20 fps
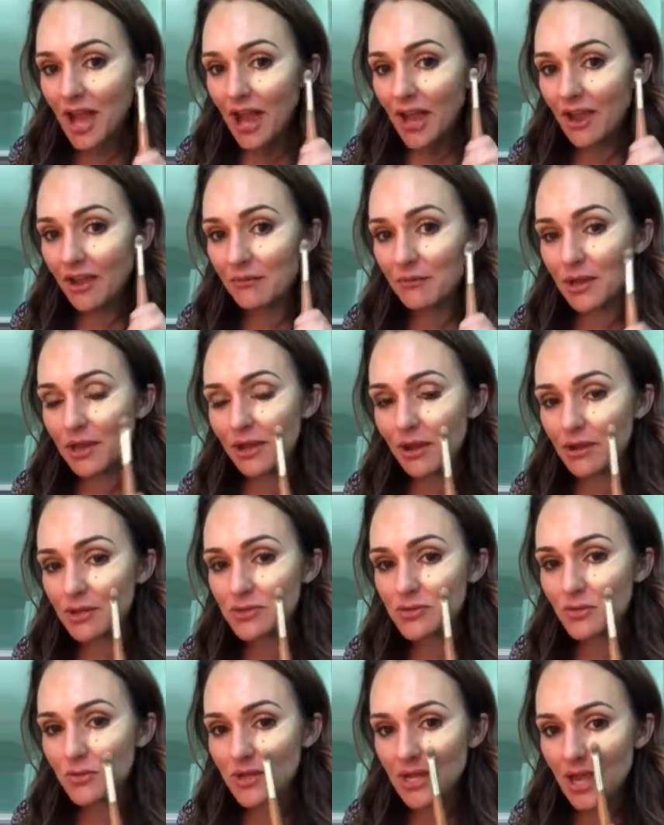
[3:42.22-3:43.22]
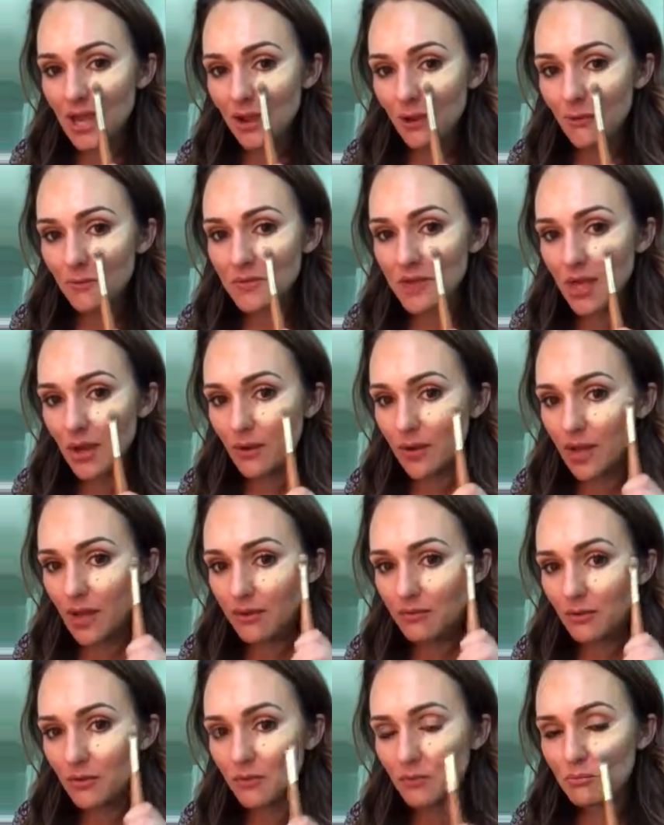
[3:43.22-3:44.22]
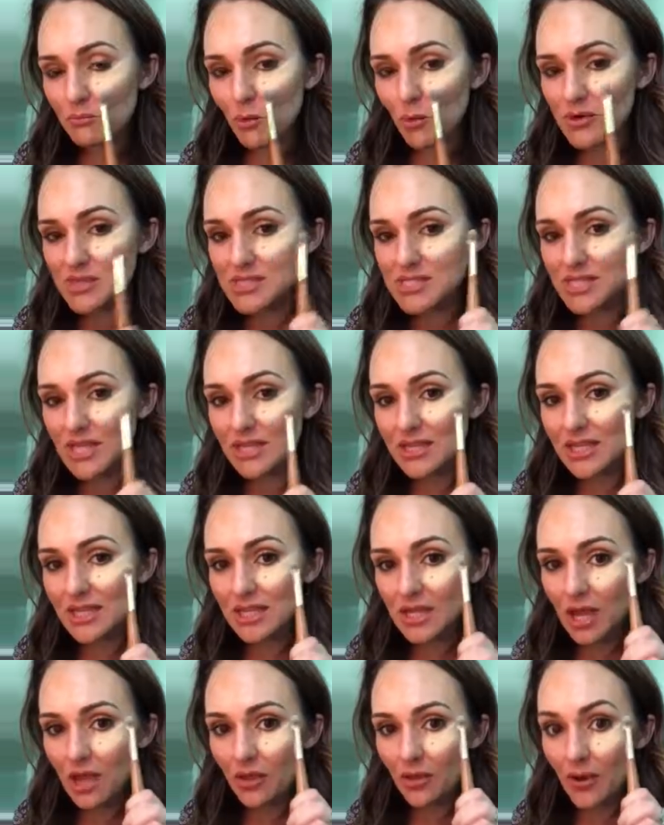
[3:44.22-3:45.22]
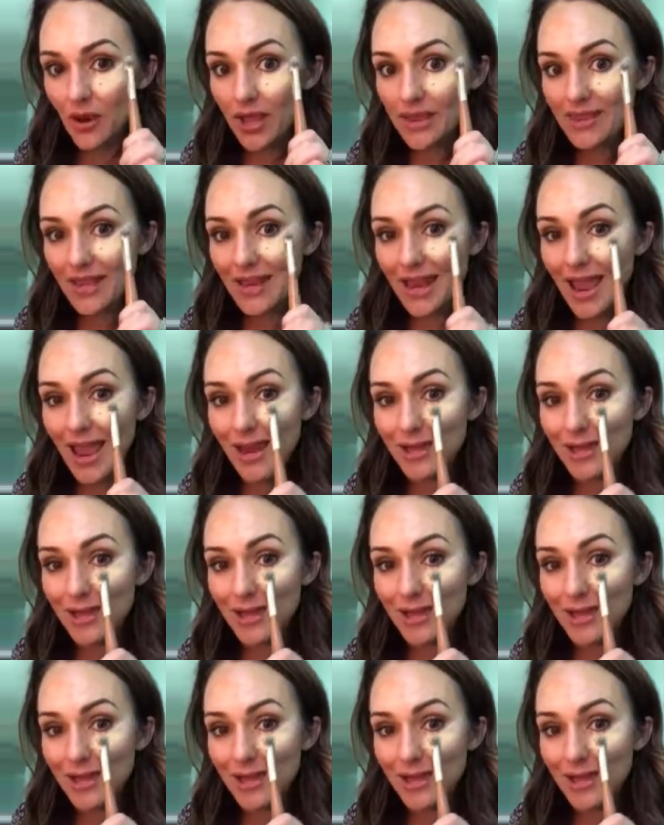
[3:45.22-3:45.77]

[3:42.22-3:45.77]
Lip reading: have my contour now. Now I have a more Sunlit color and that